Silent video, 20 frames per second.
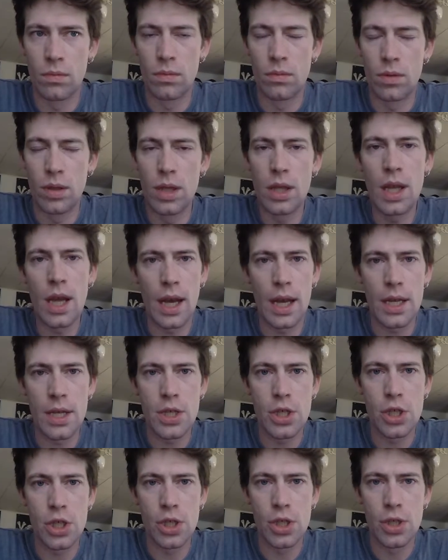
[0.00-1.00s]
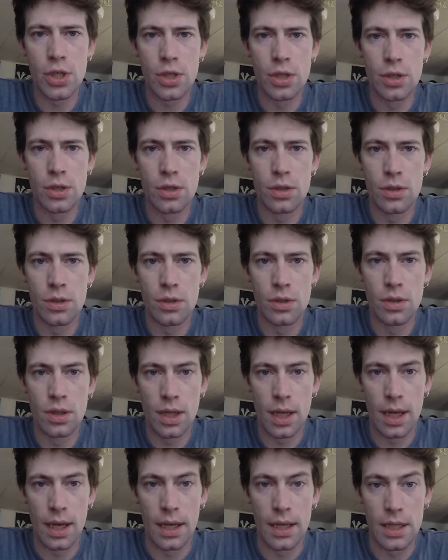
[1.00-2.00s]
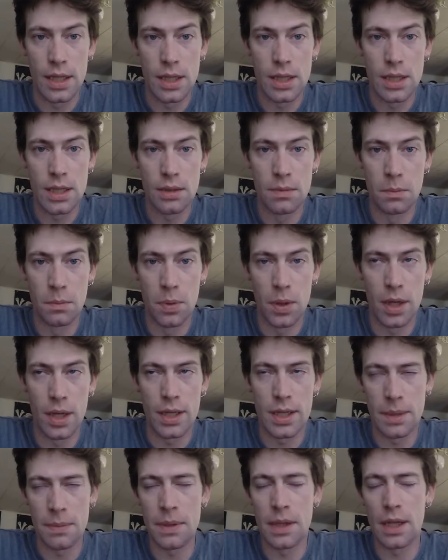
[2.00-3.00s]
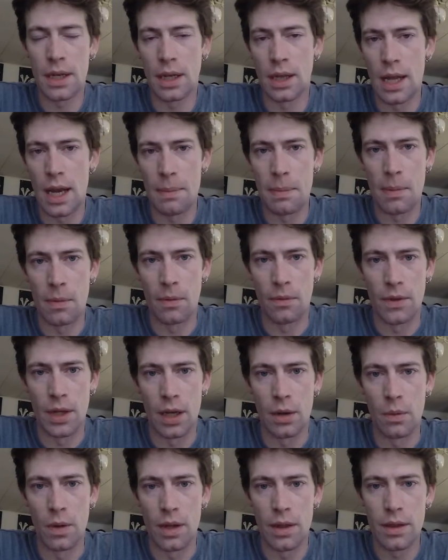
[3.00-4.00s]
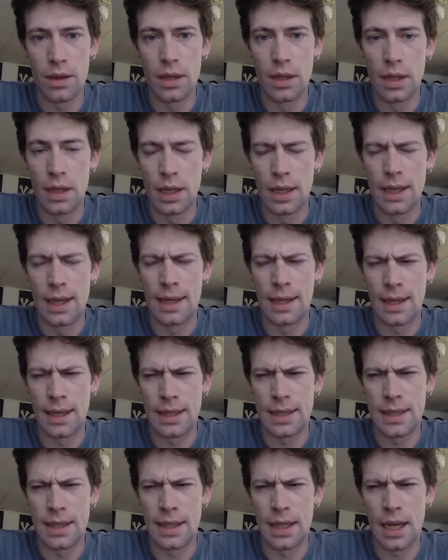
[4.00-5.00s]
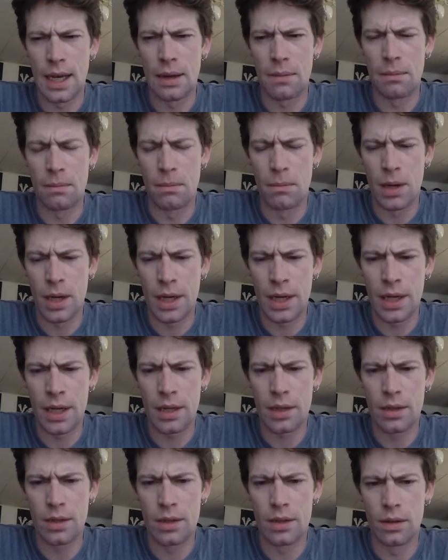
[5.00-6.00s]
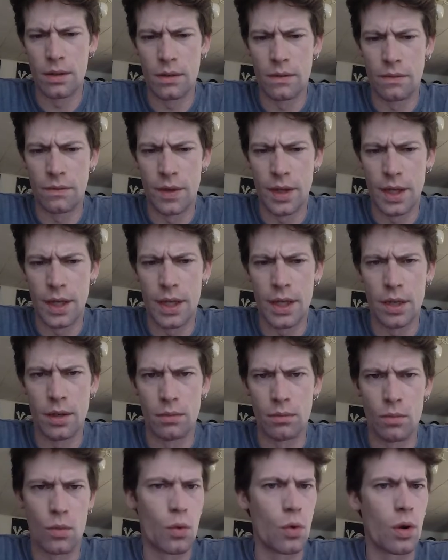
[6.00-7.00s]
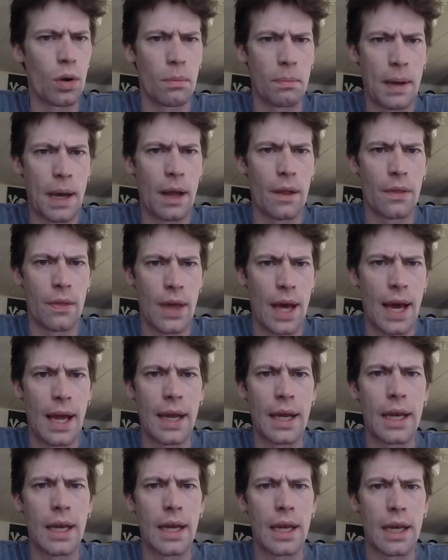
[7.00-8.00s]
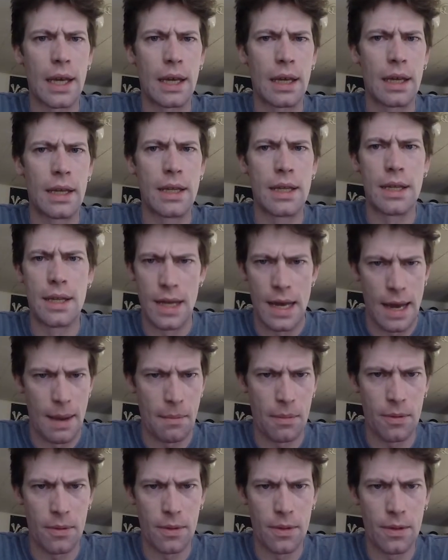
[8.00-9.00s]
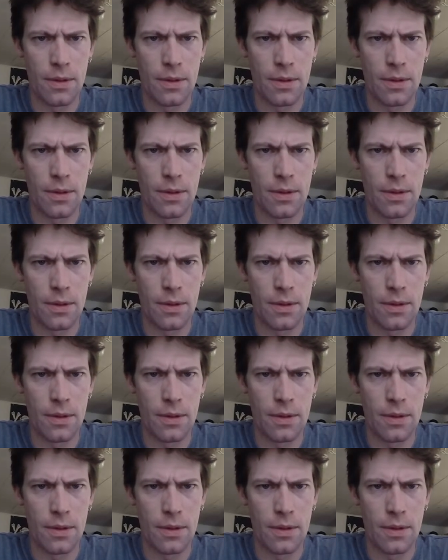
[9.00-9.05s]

niche case, but it's something that a lot of people have dealt with. And like I said, I might do a video more about that in depth